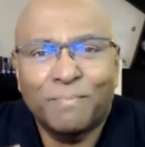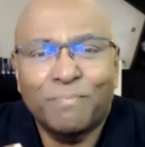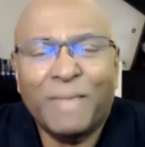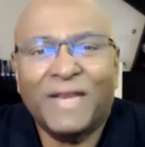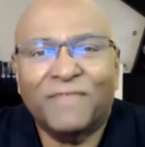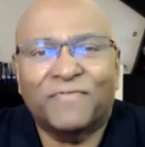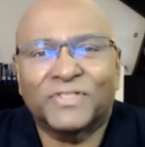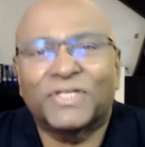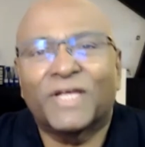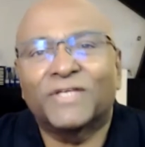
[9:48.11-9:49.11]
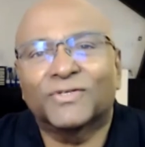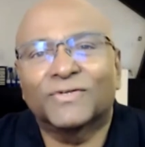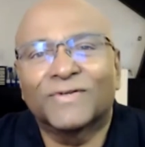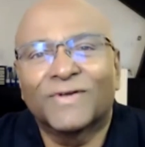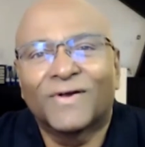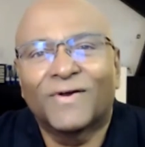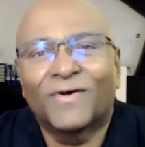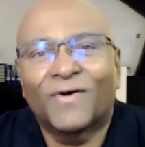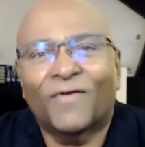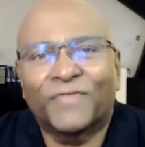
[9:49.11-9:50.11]
Manifestation
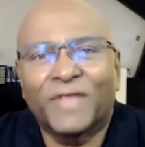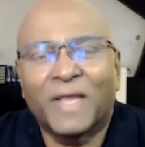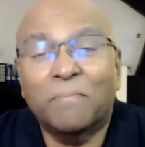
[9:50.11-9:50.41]
of the